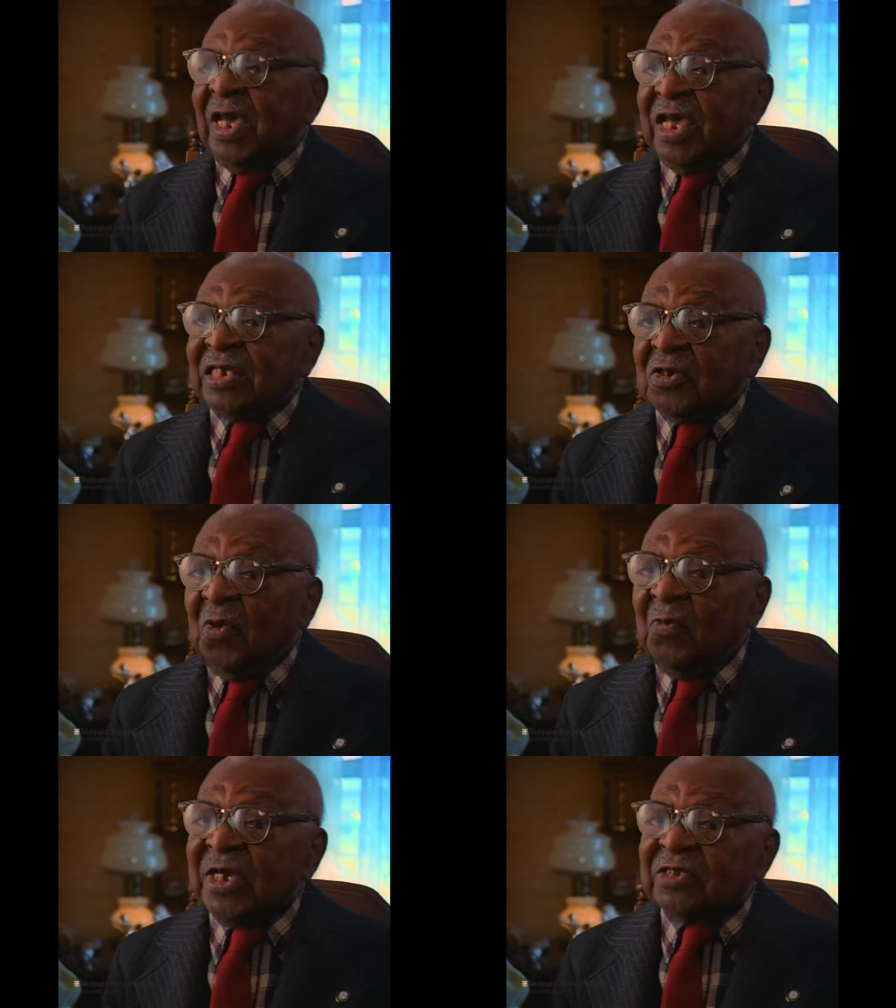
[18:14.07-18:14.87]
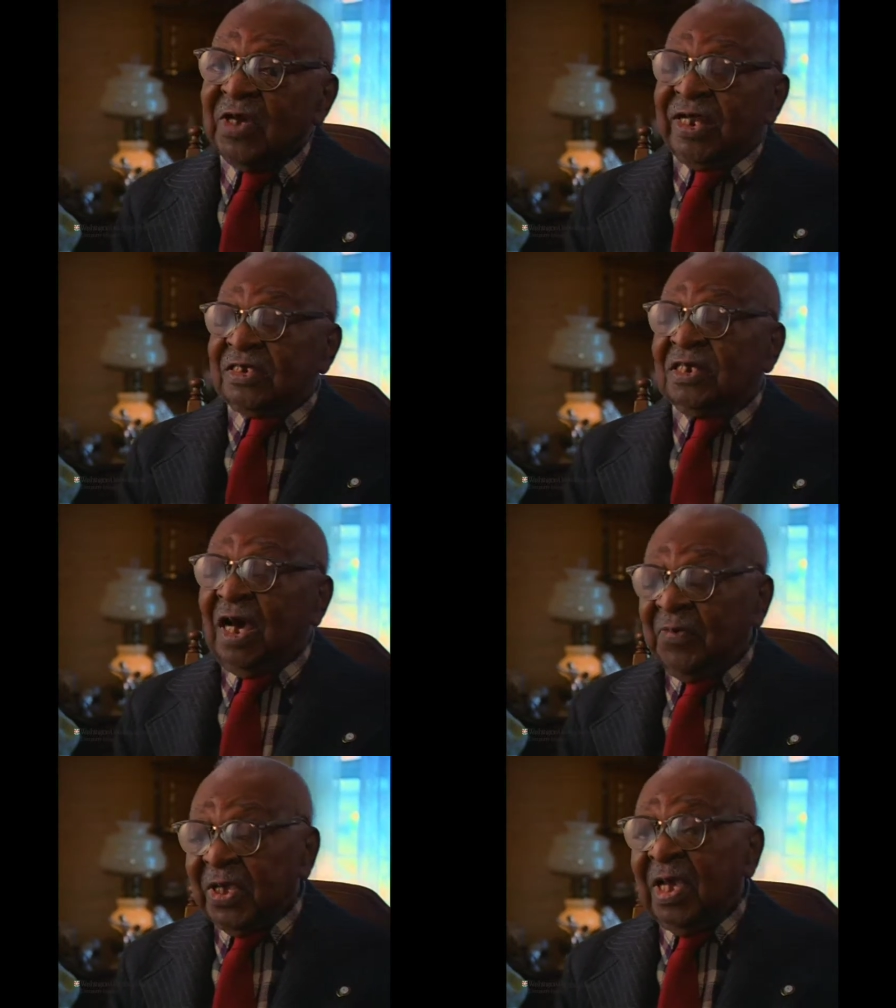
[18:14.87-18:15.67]
SOBs try to
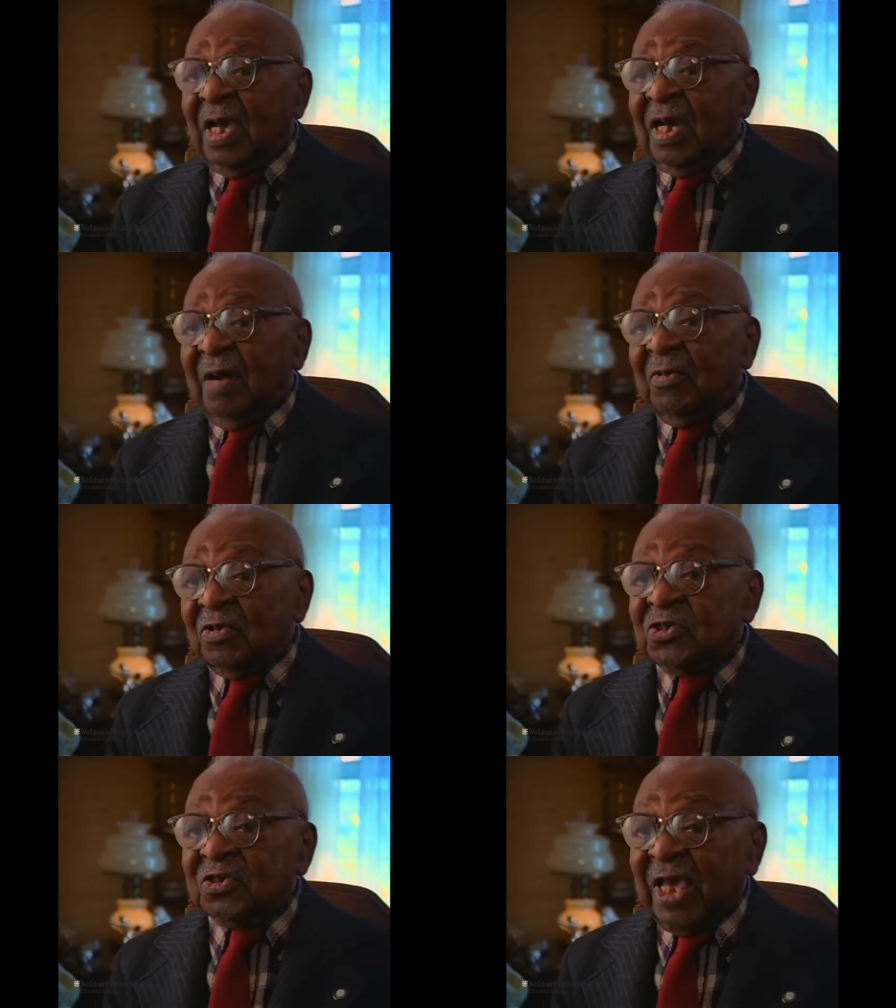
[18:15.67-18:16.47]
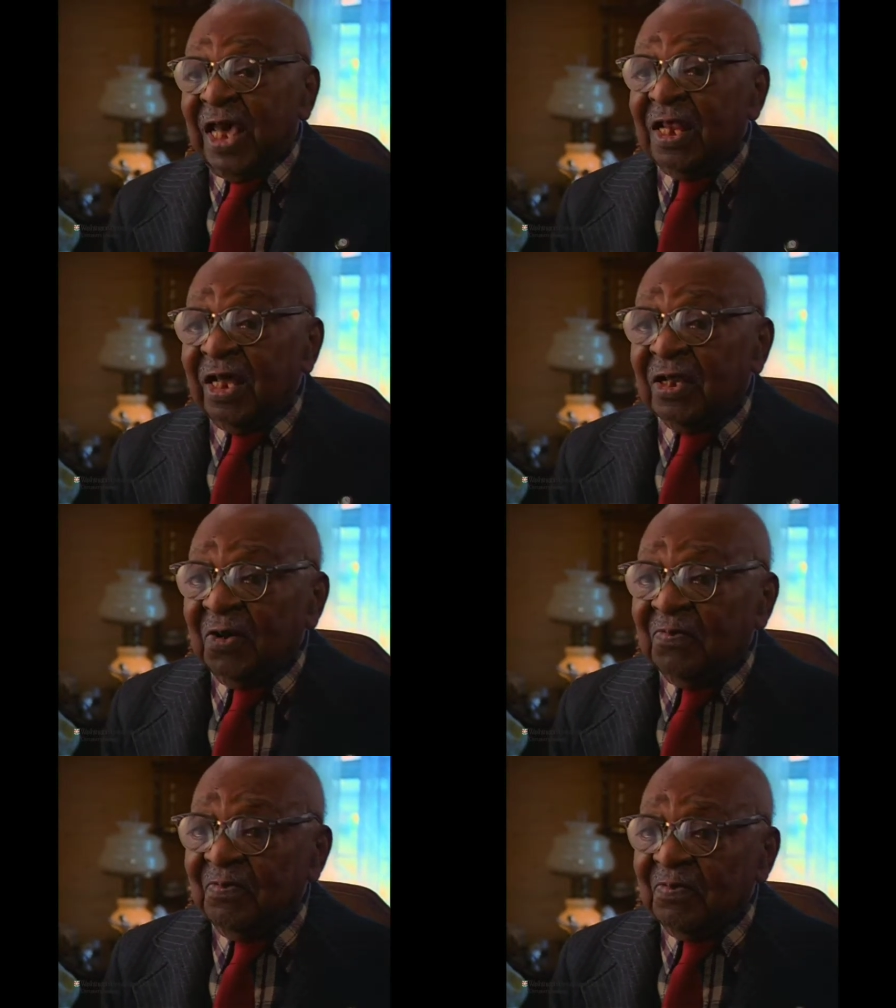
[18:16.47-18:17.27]
stop me, I'm gonna shoot the hell out
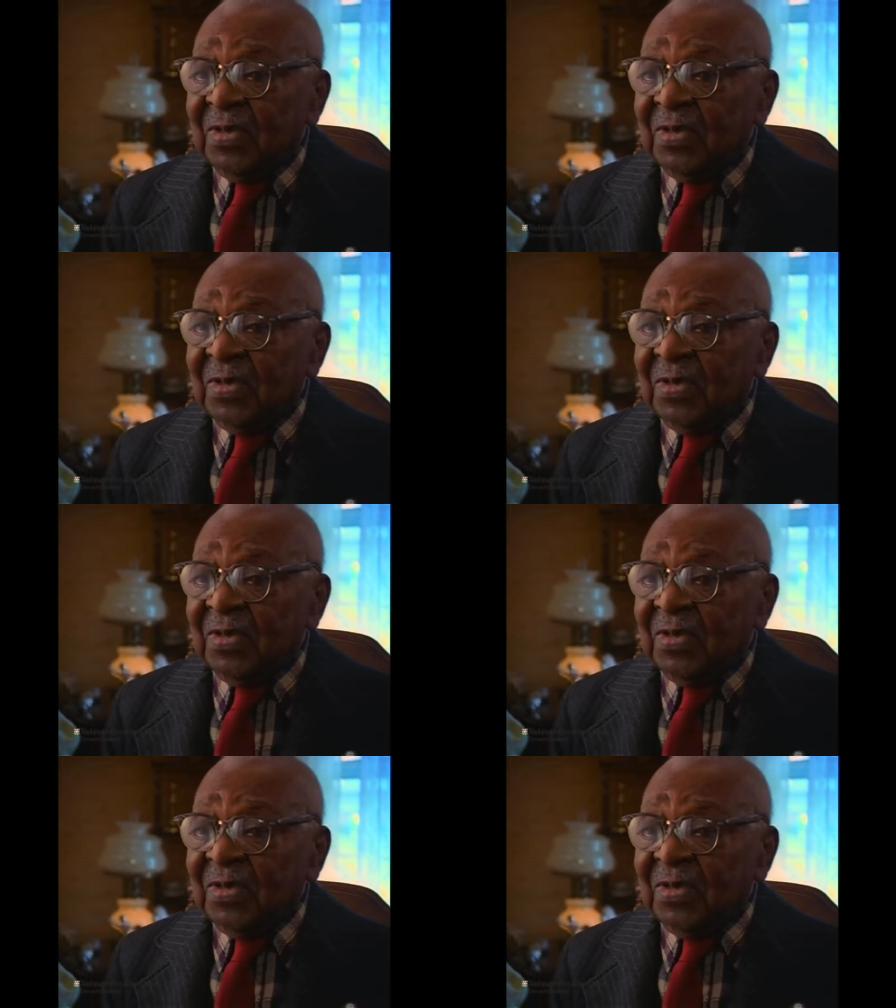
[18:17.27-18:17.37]
of them.